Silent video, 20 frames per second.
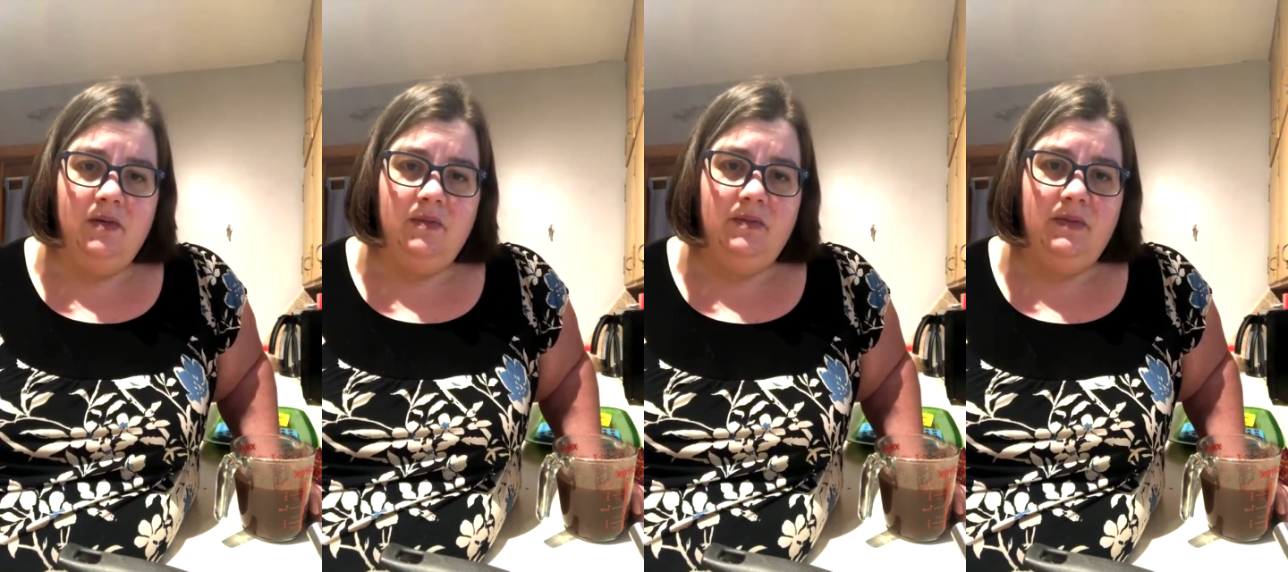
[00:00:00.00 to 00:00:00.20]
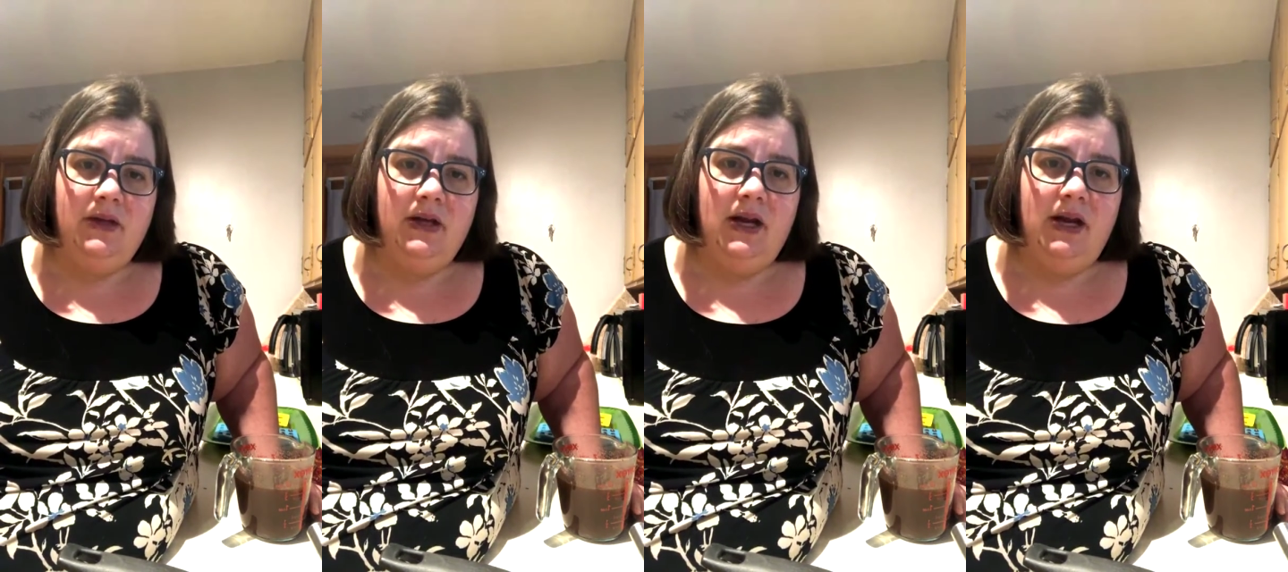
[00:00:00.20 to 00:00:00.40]

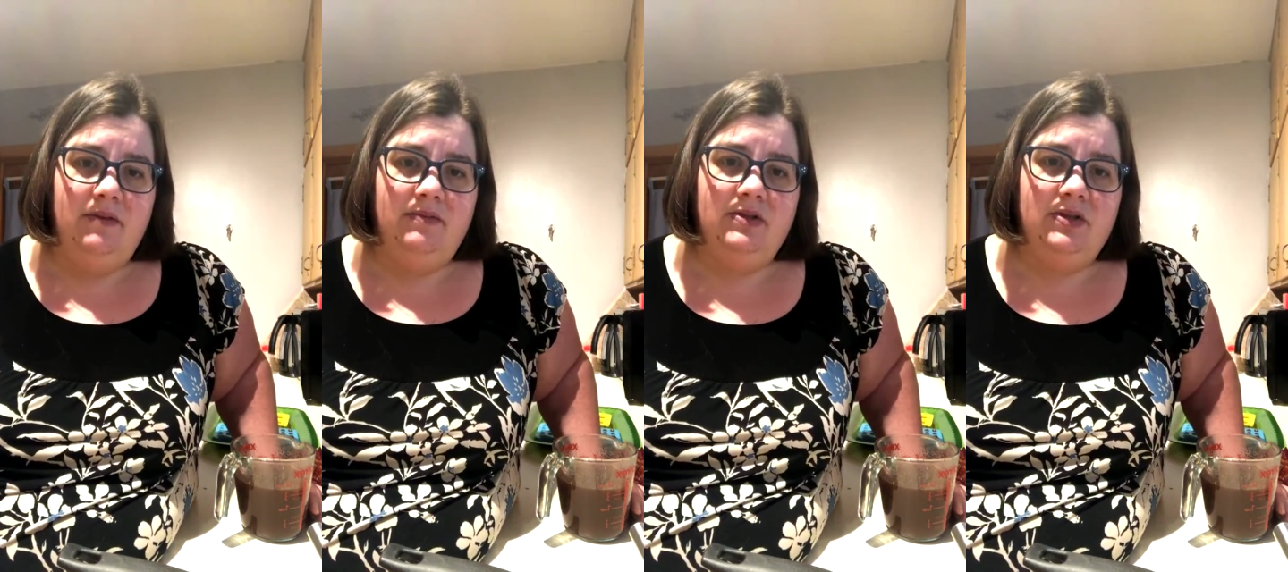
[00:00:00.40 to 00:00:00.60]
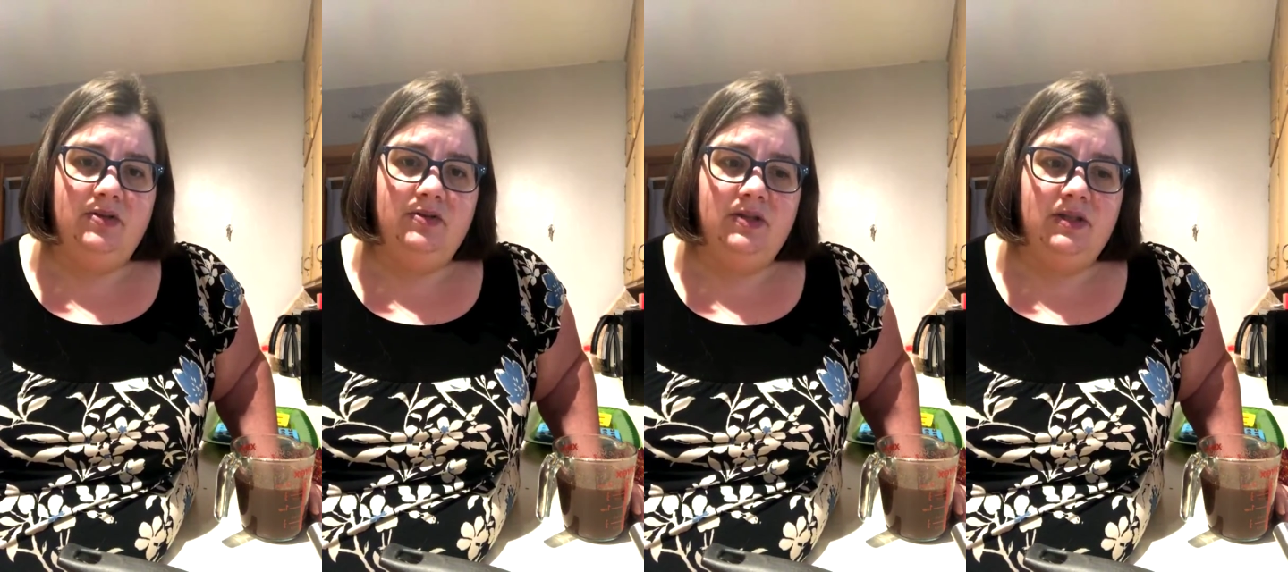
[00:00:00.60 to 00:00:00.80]
that I
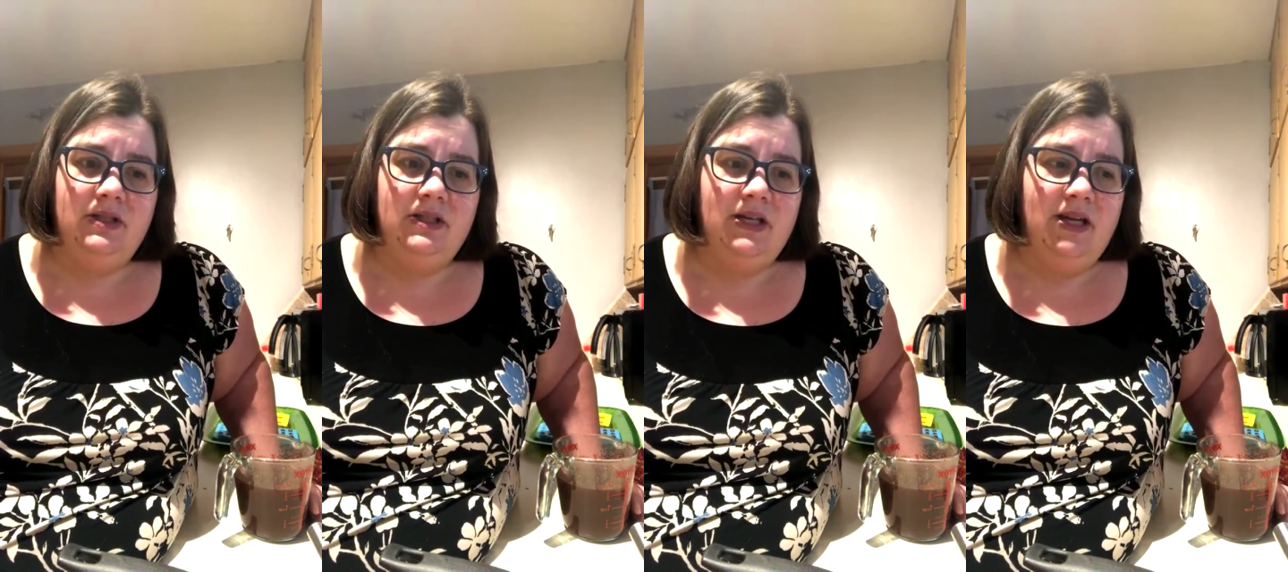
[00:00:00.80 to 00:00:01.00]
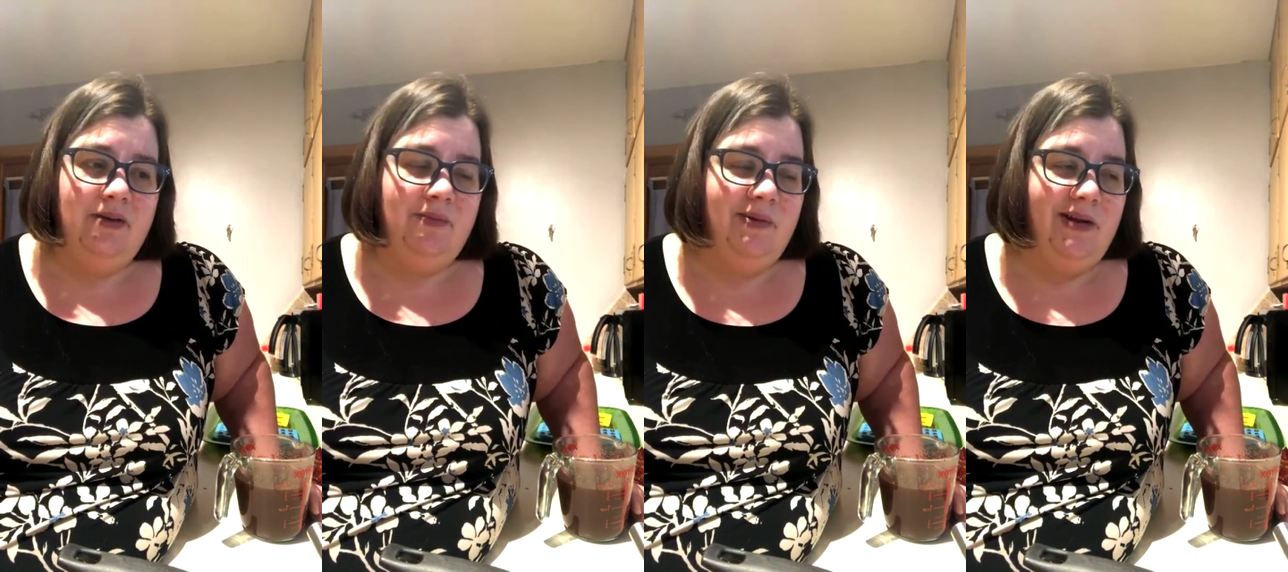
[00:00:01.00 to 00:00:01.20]
was using
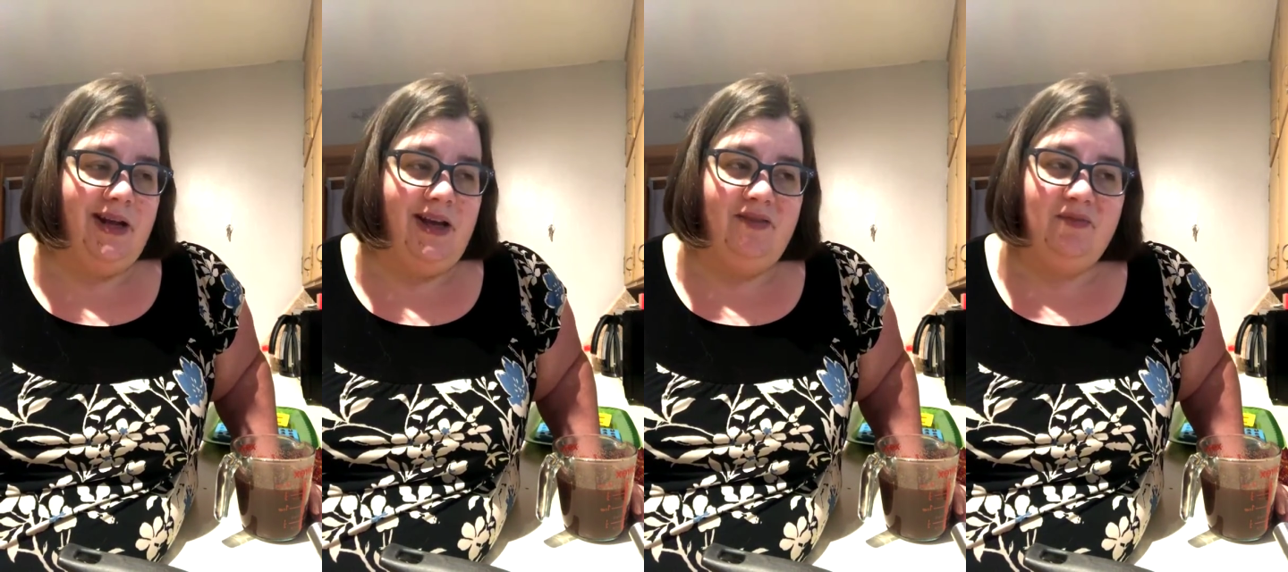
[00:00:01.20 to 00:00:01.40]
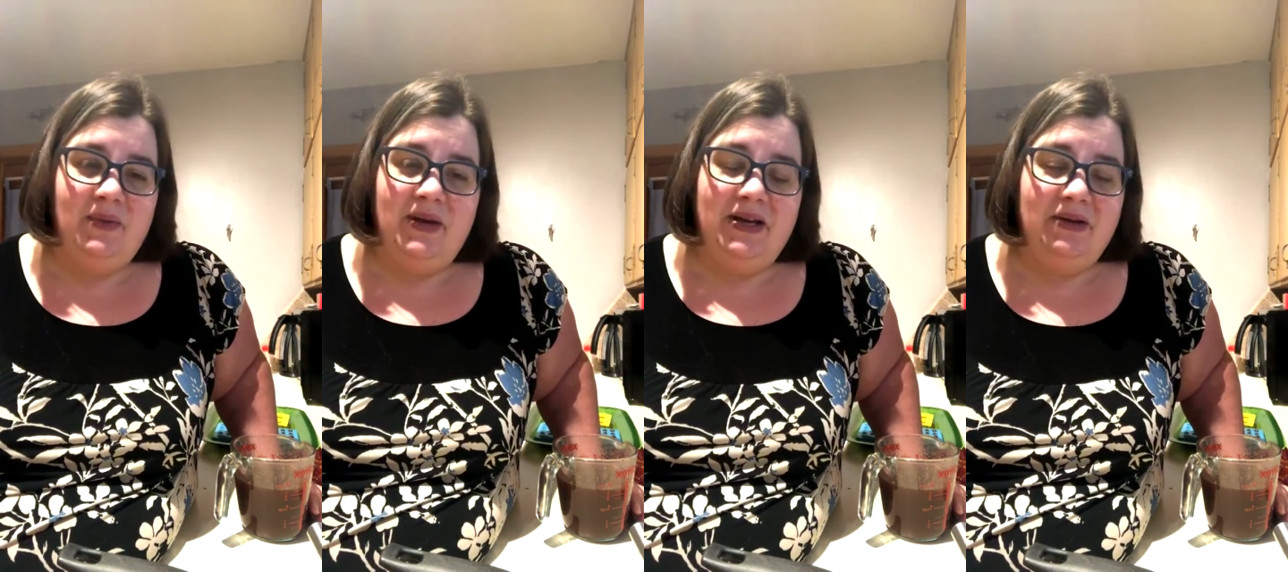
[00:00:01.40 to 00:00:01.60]
today, but
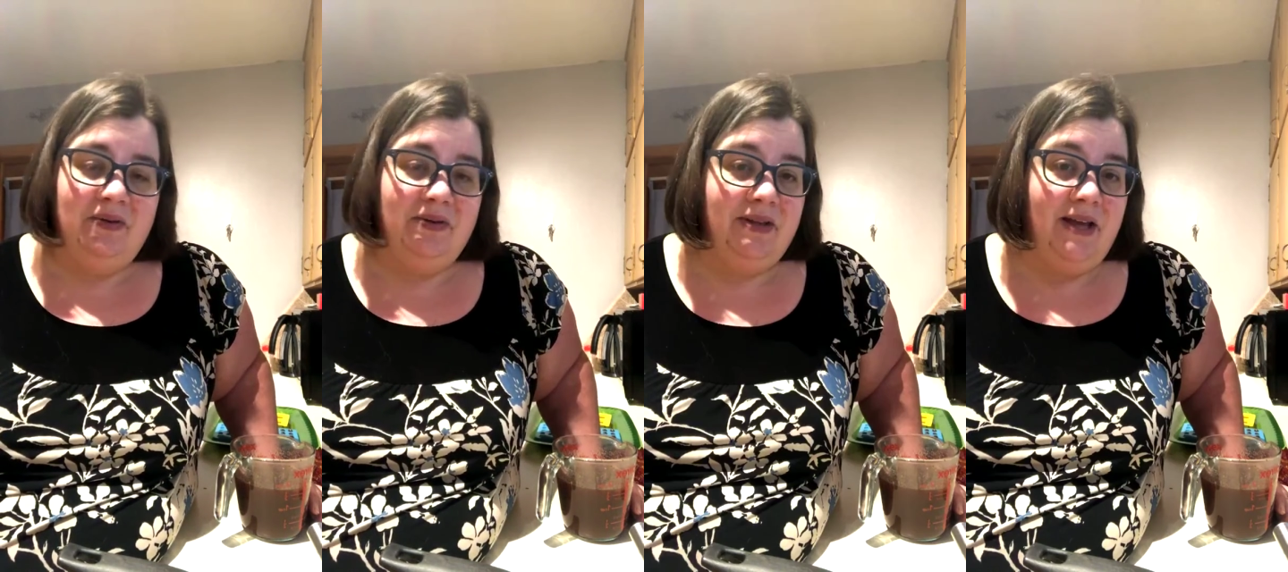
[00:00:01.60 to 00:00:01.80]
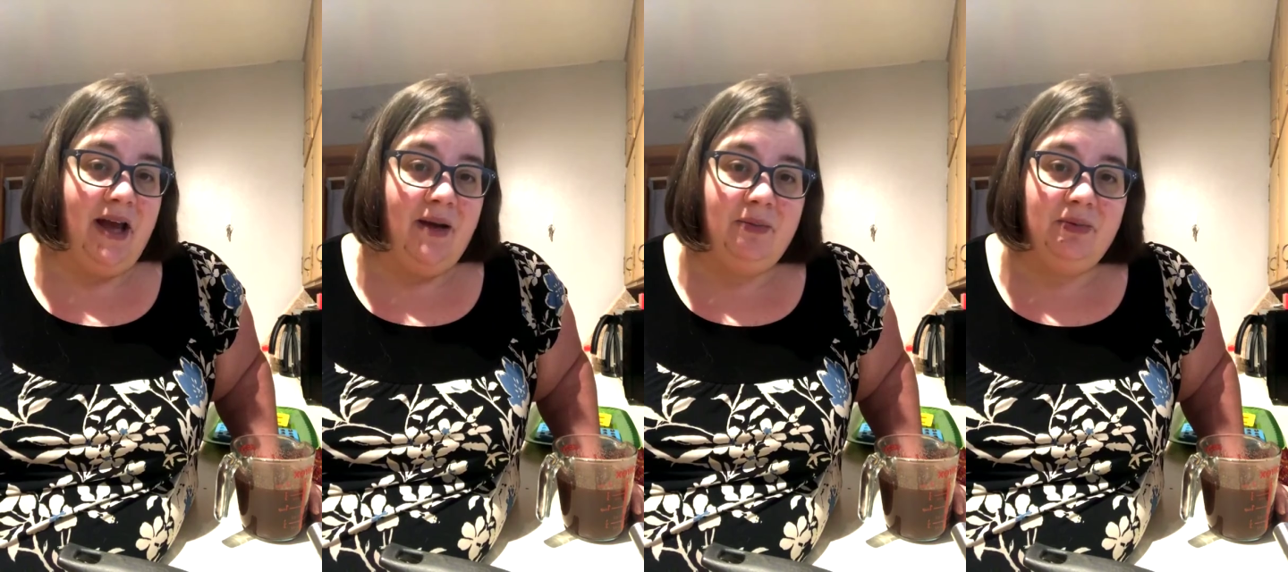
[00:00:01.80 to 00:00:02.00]
I've made it
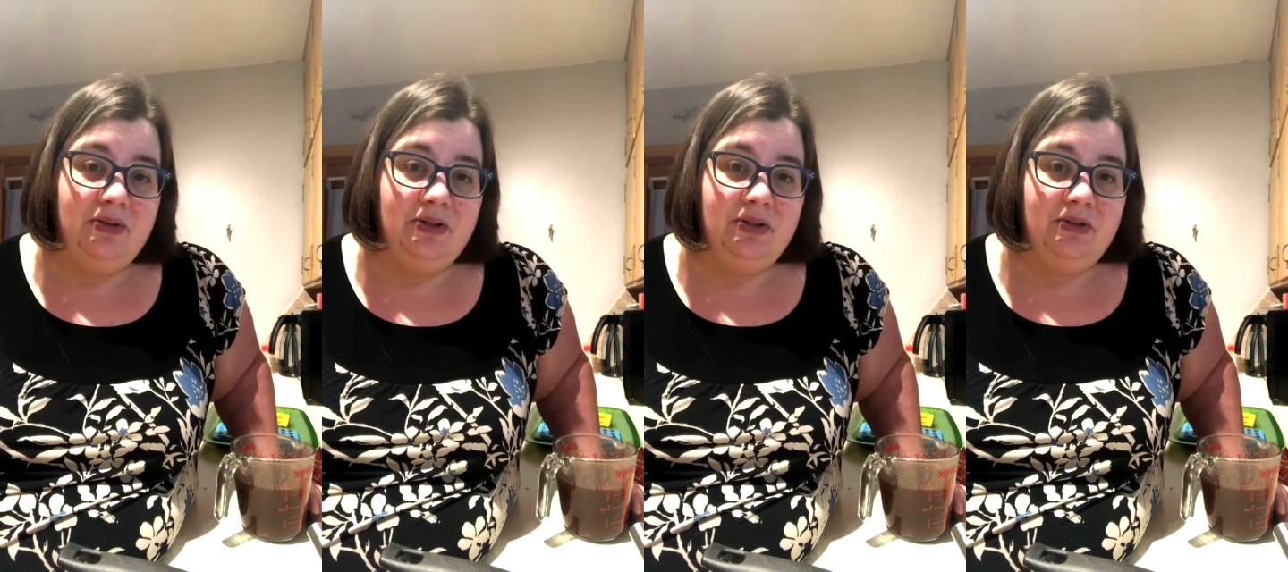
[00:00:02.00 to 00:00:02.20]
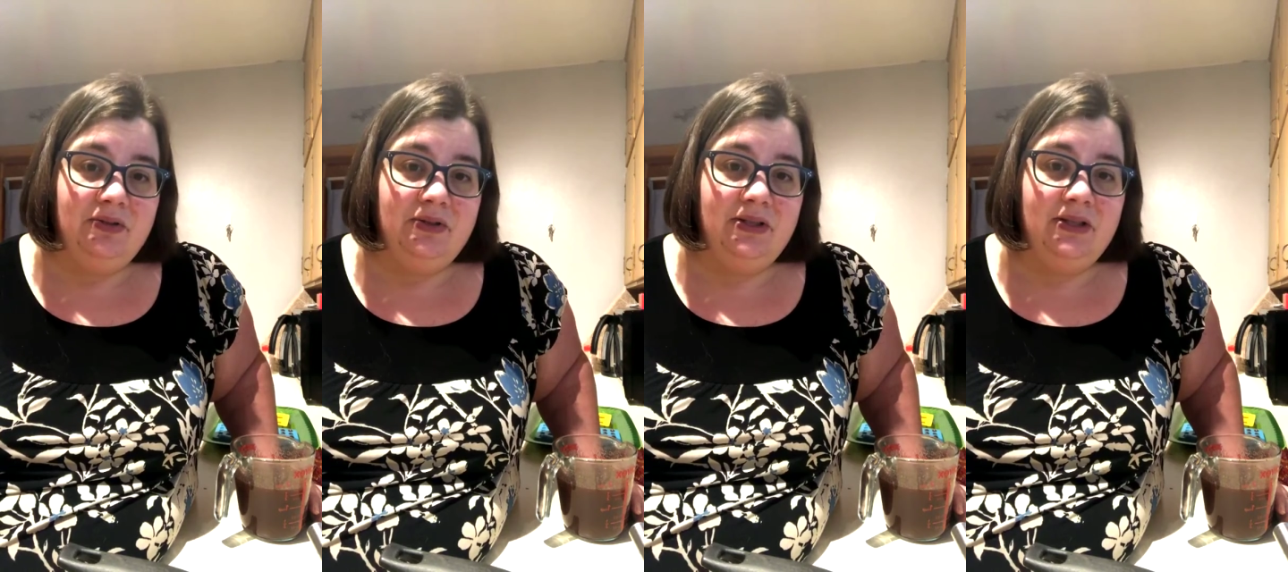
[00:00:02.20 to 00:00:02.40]
with apple
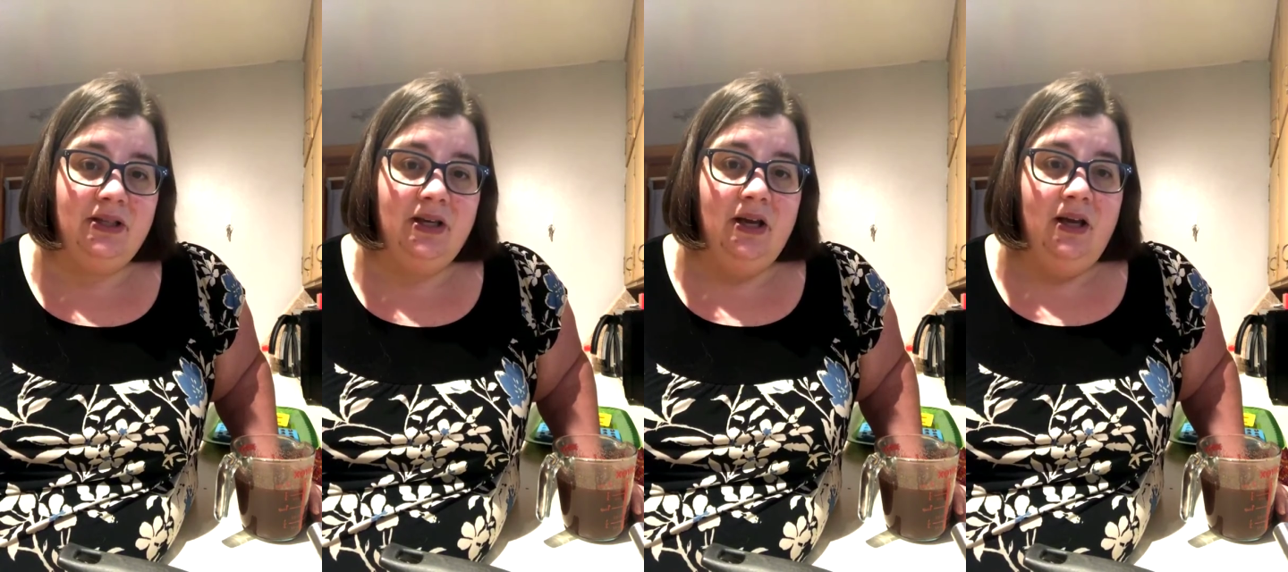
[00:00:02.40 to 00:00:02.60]
juice.